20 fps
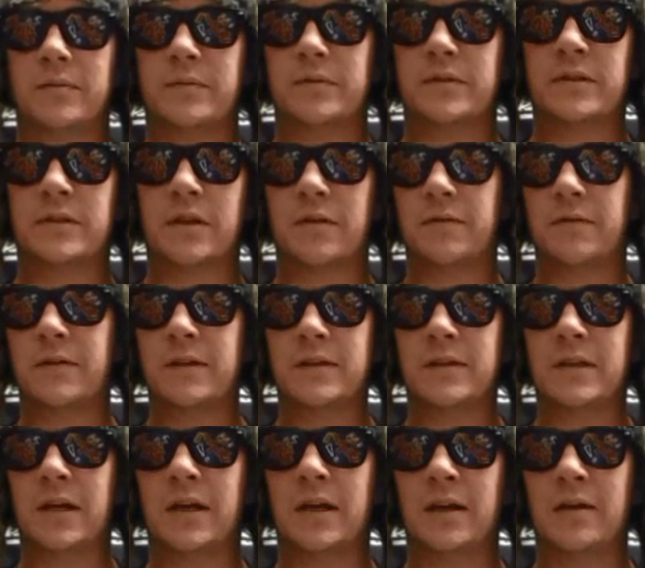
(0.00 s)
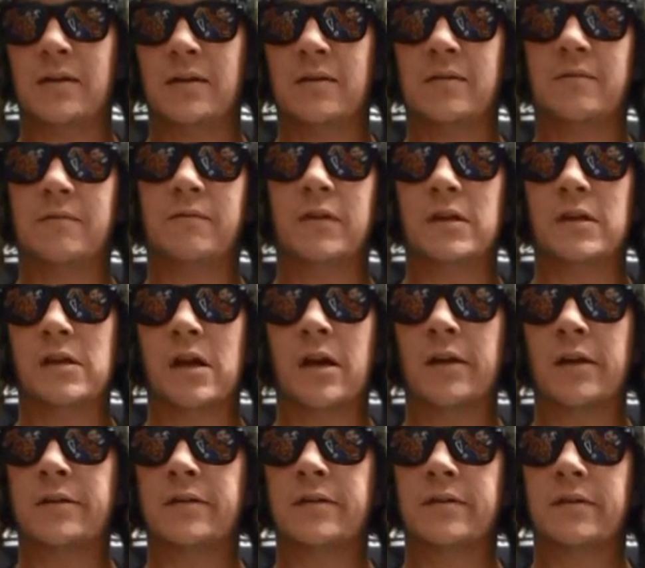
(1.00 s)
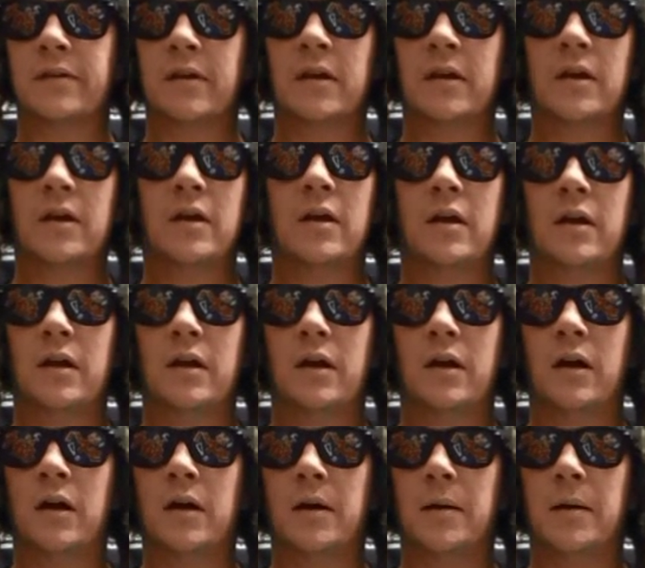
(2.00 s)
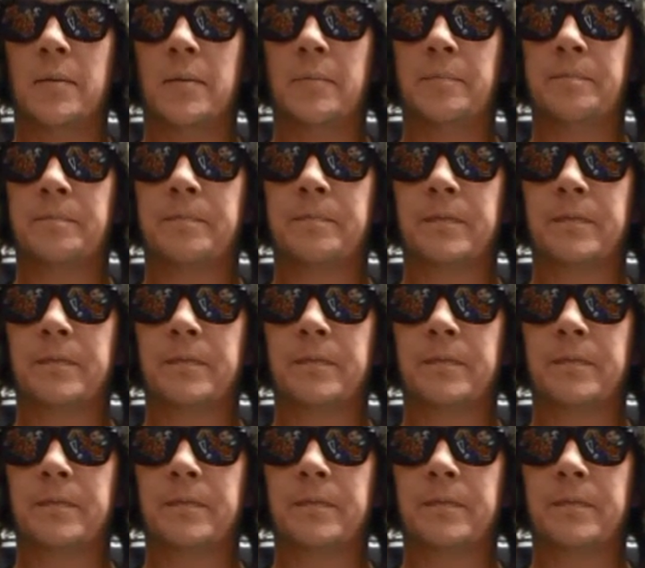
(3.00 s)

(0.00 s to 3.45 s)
self-contained vignette. Um,